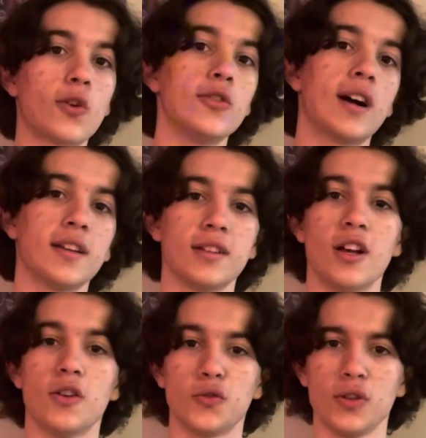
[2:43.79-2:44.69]
you guys
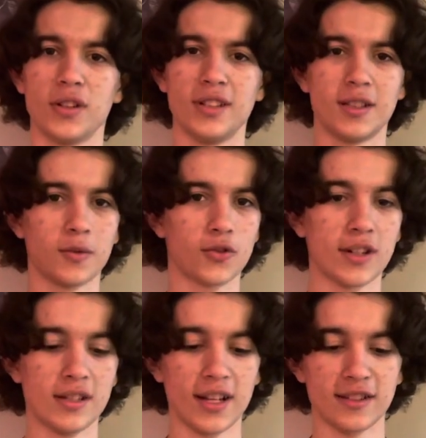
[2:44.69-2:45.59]
so you can see some of the
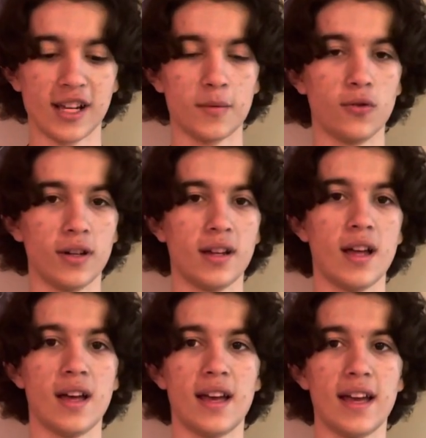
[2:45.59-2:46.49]
crazy things that I'm doing,
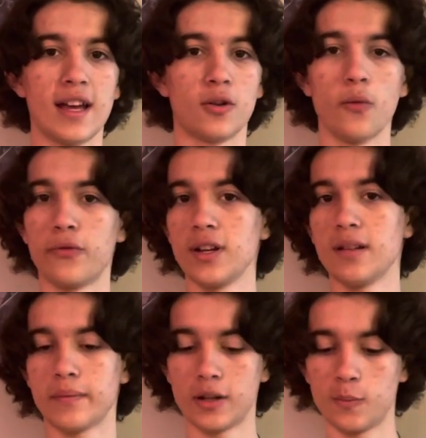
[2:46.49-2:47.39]
and hopefully
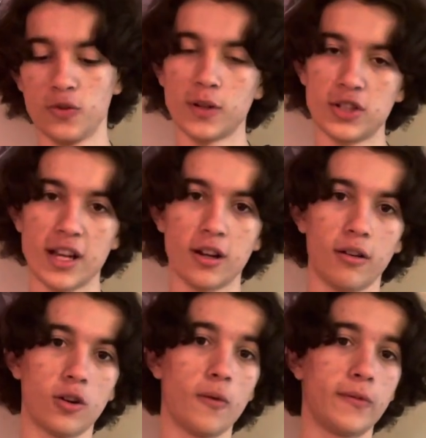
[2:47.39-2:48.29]
that'll boost my channel,
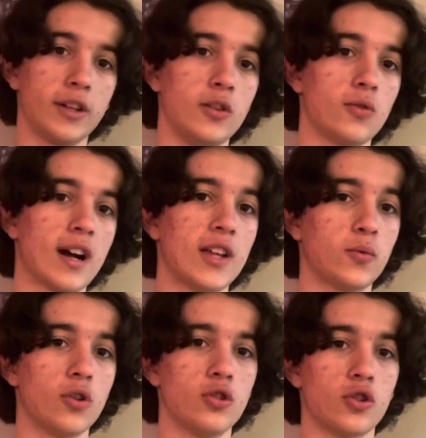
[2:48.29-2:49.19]
and hopefully you guys
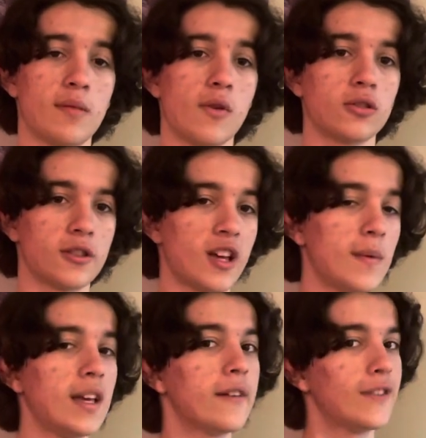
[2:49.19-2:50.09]
will enjoy most of them,
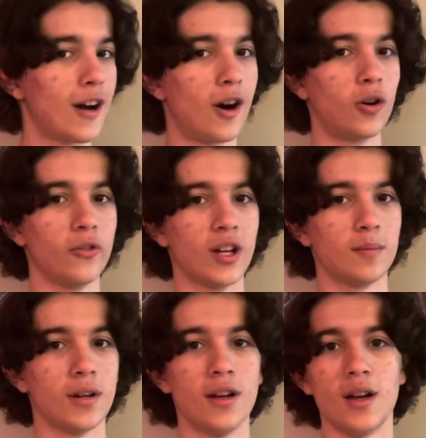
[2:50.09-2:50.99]
if not all of them.
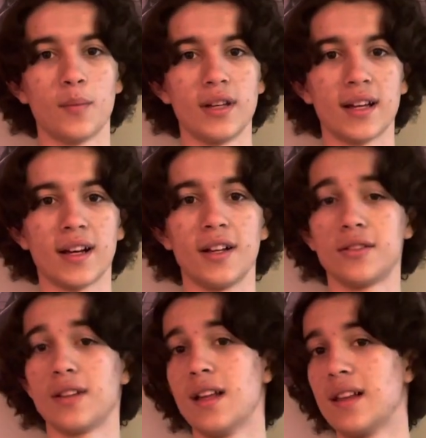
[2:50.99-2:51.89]
But yeah,
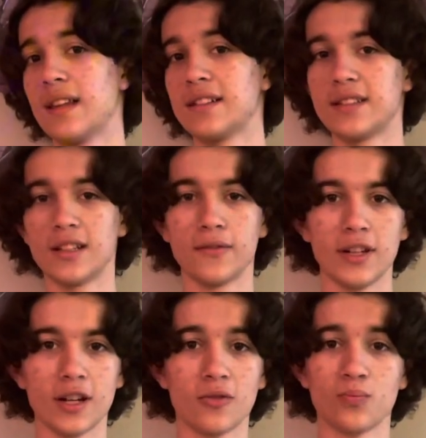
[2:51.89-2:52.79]
guys, that's the end of the
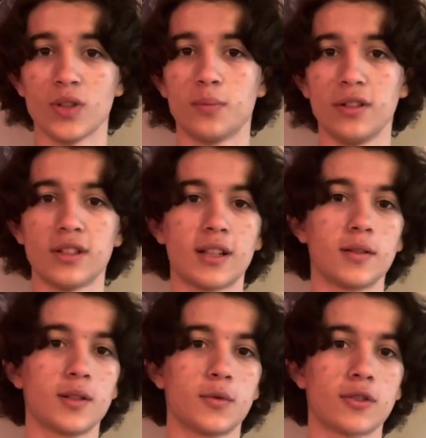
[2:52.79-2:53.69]
video. Please like and
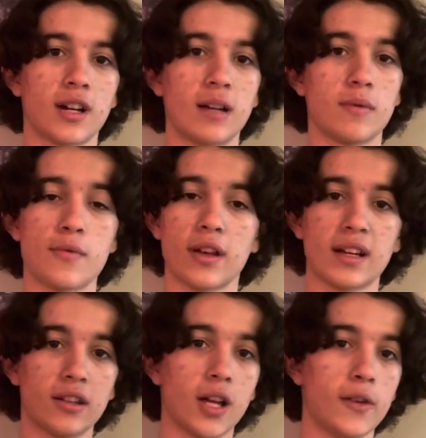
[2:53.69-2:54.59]
subscribe. Remember that
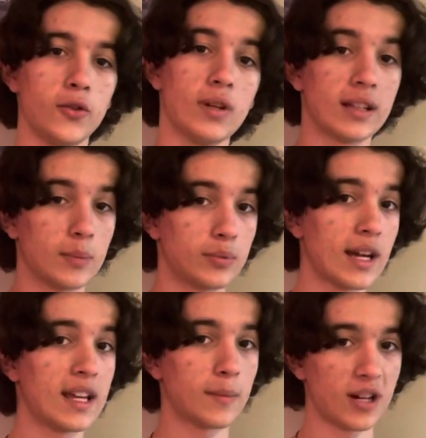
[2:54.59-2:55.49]
God loves you. He has a
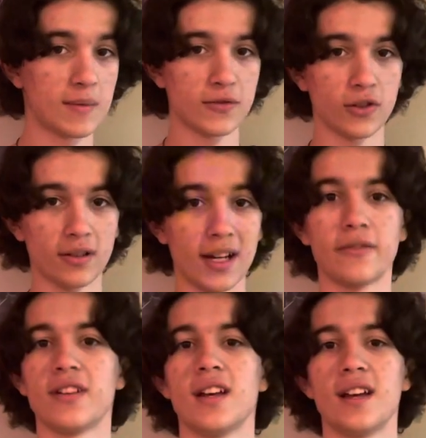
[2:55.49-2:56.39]
plan, a purpose for your
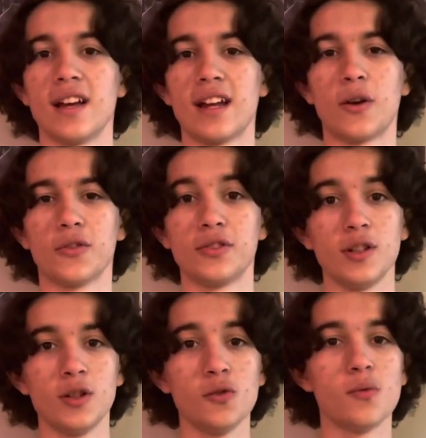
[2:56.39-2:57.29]
life, and I'll see
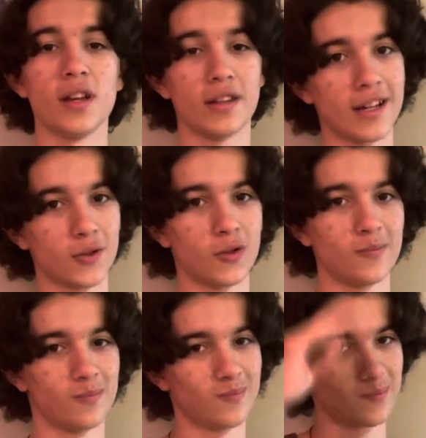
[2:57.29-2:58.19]
you in the next one.
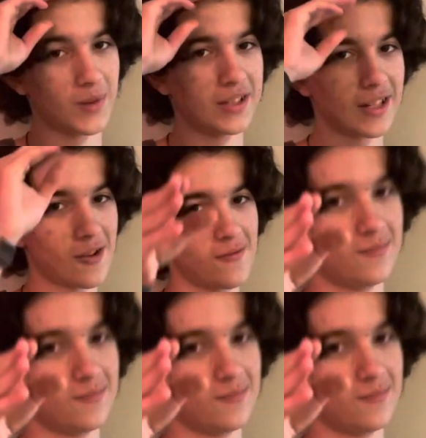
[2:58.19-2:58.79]
Peace out.